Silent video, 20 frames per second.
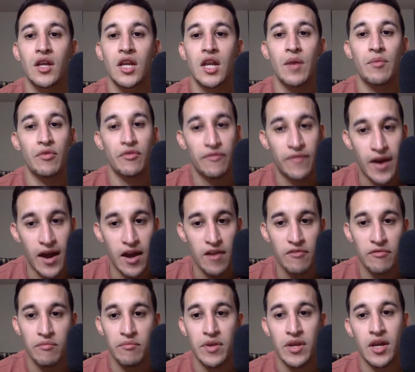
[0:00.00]
Number
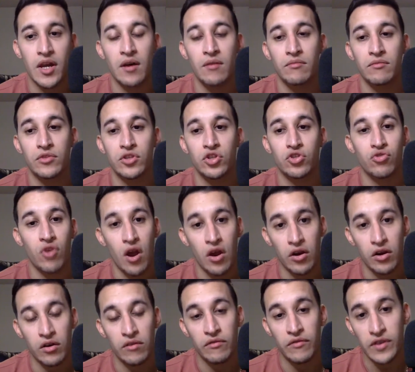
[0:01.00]
five, become
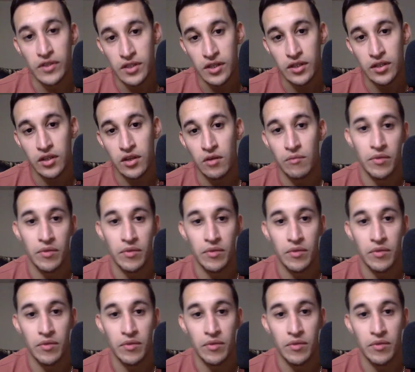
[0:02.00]
stronger physically,